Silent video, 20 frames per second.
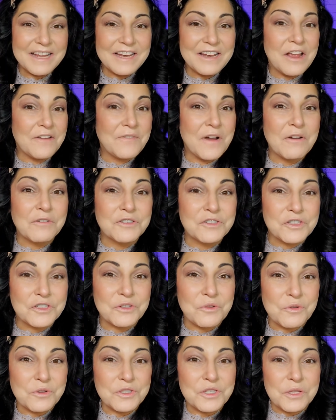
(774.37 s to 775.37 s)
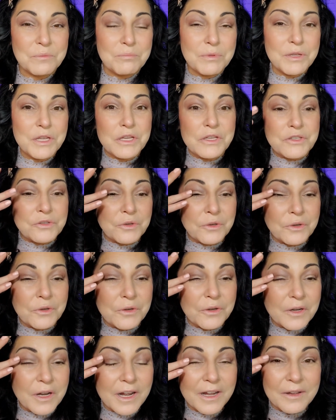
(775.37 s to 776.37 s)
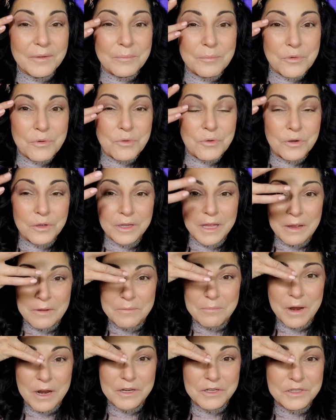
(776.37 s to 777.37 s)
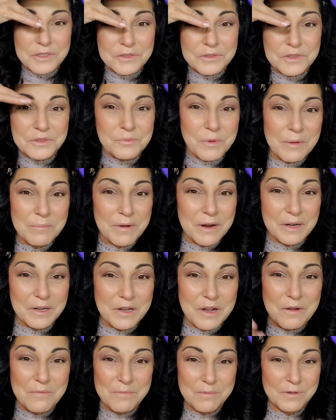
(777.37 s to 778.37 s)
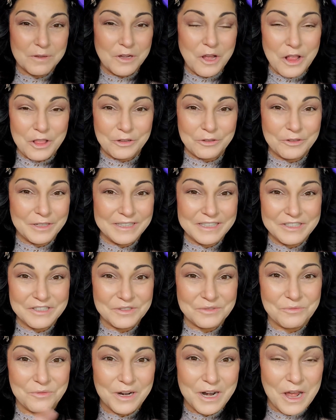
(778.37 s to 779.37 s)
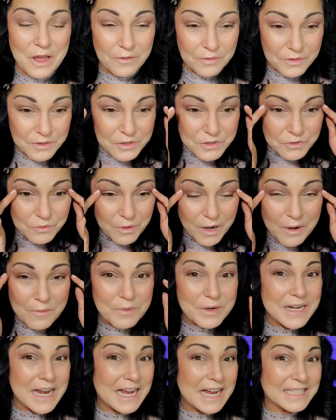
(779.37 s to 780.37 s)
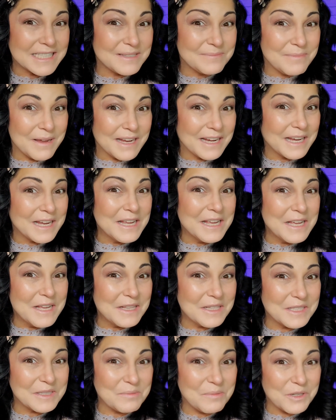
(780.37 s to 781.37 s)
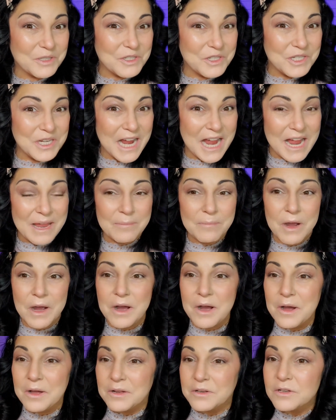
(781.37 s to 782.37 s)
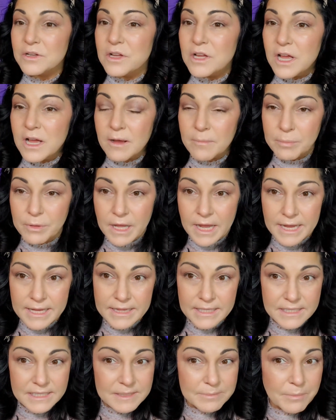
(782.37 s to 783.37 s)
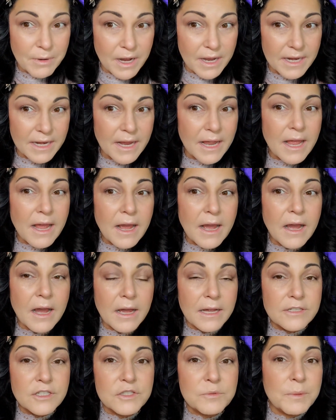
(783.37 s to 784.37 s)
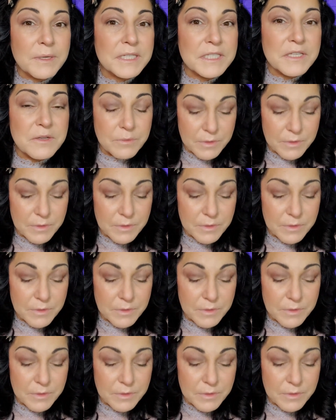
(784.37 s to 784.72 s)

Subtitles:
If I was just going to the beach or pool, I'd probably just swipe on a color and just run out the door. I would not spend this much time applying this, but I just want to see